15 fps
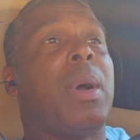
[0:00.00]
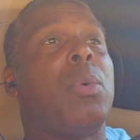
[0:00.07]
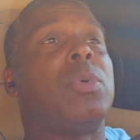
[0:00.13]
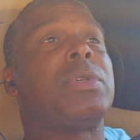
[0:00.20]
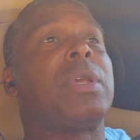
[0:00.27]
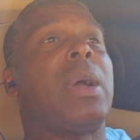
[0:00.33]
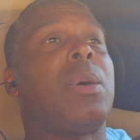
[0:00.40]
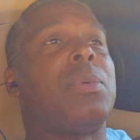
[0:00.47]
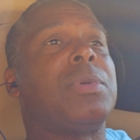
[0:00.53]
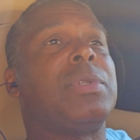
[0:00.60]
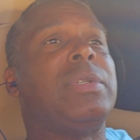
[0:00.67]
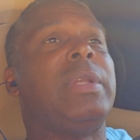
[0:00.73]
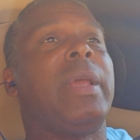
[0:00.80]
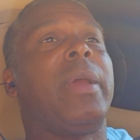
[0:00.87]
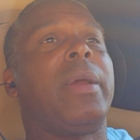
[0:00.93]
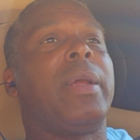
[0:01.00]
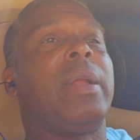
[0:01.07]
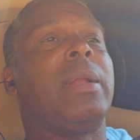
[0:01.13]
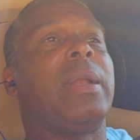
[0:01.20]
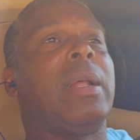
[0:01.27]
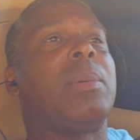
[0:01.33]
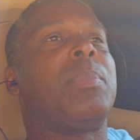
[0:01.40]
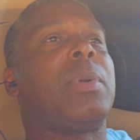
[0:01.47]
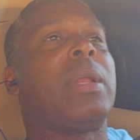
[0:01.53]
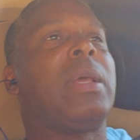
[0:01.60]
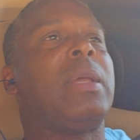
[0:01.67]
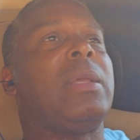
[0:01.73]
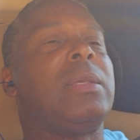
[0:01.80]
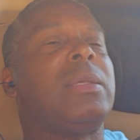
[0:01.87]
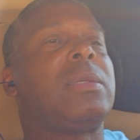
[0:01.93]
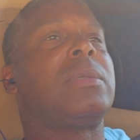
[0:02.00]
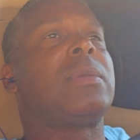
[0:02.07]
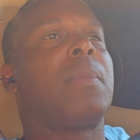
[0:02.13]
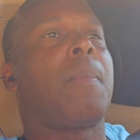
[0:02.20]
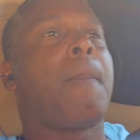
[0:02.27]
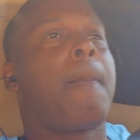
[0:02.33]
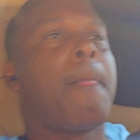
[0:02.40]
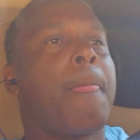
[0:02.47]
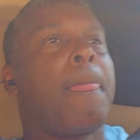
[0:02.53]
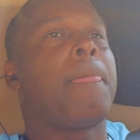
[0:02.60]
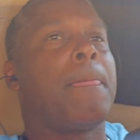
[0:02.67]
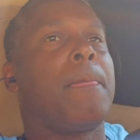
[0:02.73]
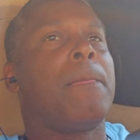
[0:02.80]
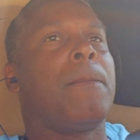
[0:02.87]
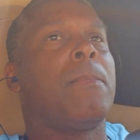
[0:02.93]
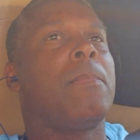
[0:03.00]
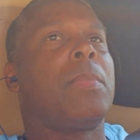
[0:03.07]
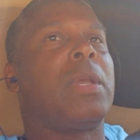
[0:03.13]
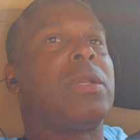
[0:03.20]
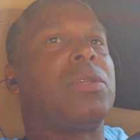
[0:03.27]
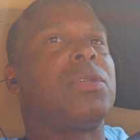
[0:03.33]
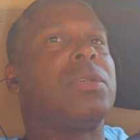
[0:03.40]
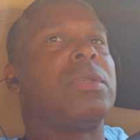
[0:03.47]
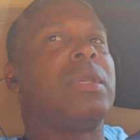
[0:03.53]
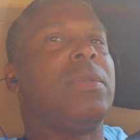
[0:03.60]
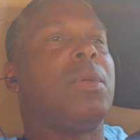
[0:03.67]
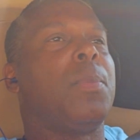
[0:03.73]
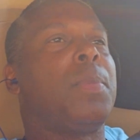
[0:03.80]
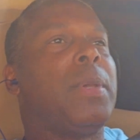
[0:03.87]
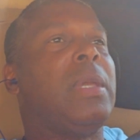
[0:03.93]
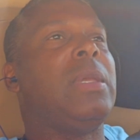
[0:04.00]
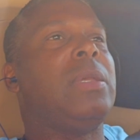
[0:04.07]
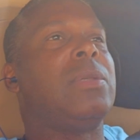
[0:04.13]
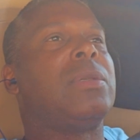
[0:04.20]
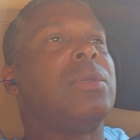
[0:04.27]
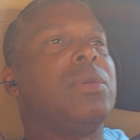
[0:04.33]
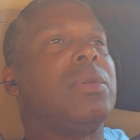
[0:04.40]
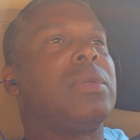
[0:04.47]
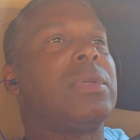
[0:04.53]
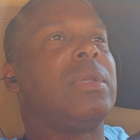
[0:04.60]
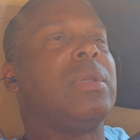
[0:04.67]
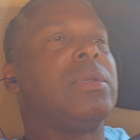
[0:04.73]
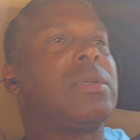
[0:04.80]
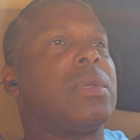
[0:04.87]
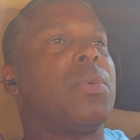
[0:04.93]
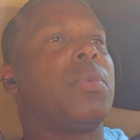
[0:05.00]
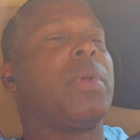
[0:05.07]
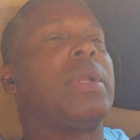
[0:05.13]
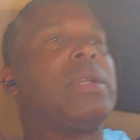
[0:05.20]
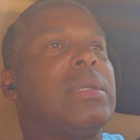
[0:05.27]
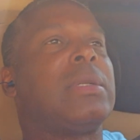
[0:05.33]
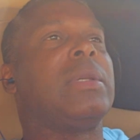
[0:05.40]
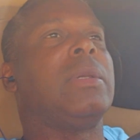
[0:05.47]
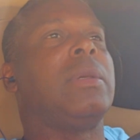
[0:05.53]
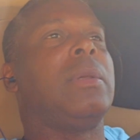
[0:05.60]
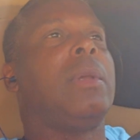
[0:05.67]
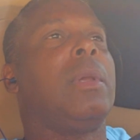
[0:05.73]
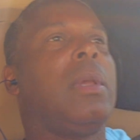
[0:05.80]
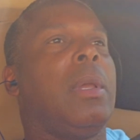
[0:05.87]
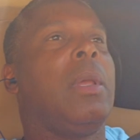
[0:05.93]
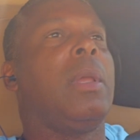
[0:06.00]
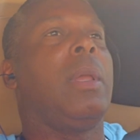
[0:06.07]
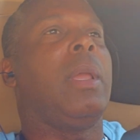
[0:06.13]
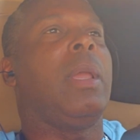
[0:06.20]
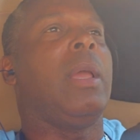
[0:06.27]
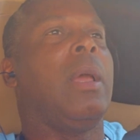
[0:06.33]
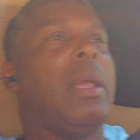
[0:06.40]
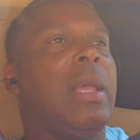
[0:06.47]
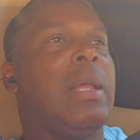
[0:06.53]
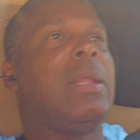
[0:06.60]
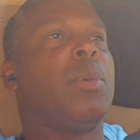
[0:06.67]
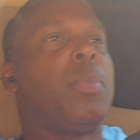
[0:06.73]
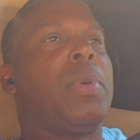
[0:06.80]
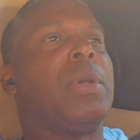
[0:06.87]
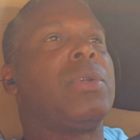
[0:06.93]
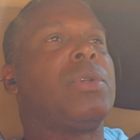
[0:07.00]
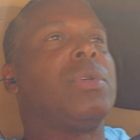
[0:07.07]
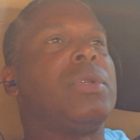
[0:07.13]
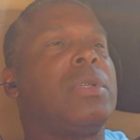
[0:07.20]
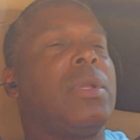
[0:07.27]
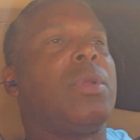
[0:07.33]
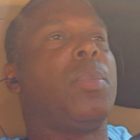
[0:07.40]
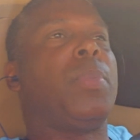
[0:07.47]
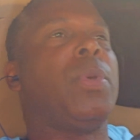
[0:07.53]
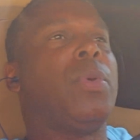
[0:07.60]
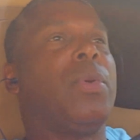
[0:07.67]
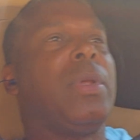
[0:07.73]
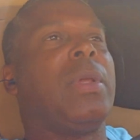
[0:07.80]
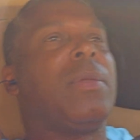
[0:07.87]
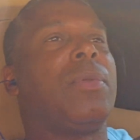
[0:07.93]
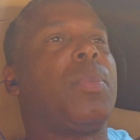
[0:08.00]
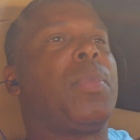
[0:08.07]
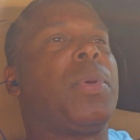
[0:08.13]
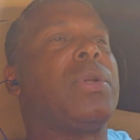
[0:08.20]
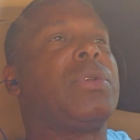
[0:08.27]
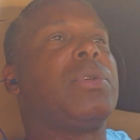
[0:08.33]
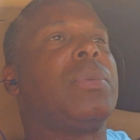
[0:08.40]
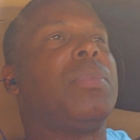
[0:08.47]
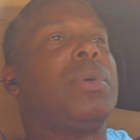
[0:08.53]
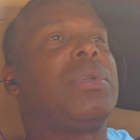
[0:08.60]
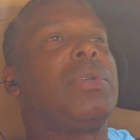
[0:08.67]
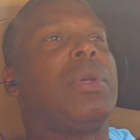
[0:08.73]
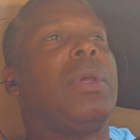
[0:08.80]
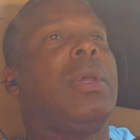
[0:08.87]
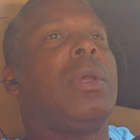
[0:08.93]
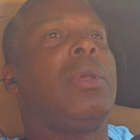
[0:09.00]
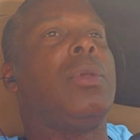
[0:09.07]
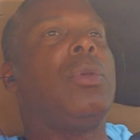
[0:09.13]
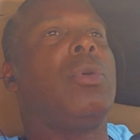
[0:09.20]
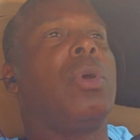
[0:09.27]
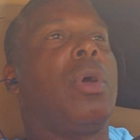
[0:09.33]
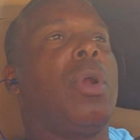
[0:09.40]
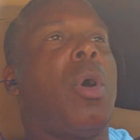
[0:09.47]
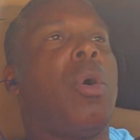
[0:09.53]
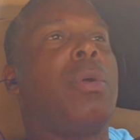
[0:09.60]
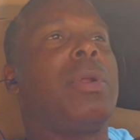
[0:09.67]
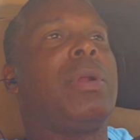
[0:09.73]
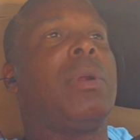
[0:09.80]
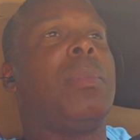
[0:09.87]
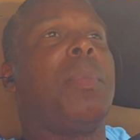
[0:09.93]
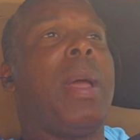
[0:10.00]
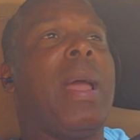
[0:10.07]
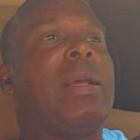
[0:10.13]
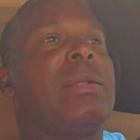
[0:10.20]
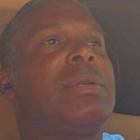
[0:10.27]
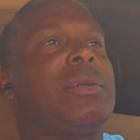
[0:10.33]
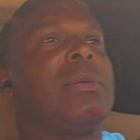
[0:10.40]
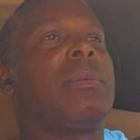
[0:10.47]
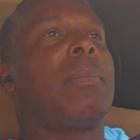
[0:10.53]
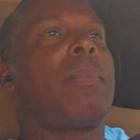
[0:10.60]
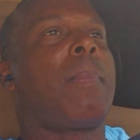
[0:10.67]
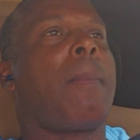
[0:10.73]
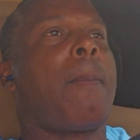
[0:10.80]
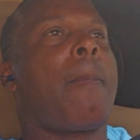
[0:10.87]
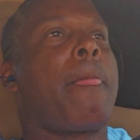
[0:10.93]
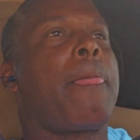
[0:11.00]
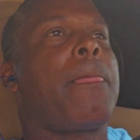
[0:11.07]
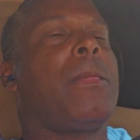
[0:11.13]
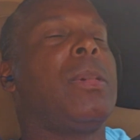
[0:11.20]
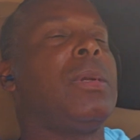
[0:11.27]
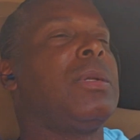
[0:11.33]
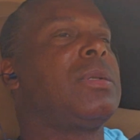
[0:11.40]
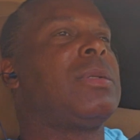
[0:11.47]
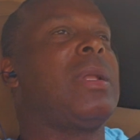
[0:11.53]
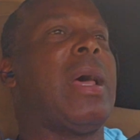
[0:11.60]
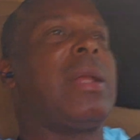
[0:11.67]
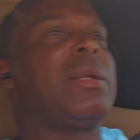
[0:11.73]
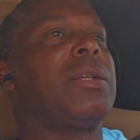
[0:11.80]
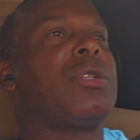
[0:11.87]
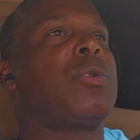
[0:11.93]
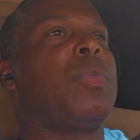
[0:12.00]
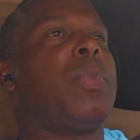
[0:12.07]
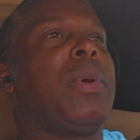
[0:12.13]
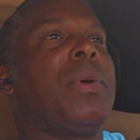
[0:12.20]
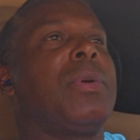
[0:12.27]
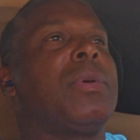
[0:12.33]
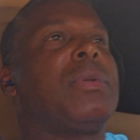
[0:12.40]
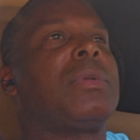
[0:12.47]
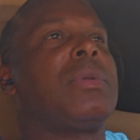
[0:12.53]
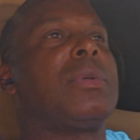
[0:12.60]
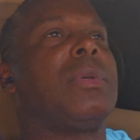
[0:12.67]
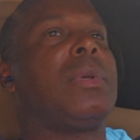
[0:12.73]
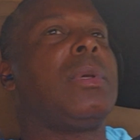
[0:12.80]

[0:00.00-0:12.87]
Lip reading: I wish I was there in that place. Because you see the peace and you see the serenity in the picture. You see the beauty of the picture, but you can only imagine. And it's not an experience.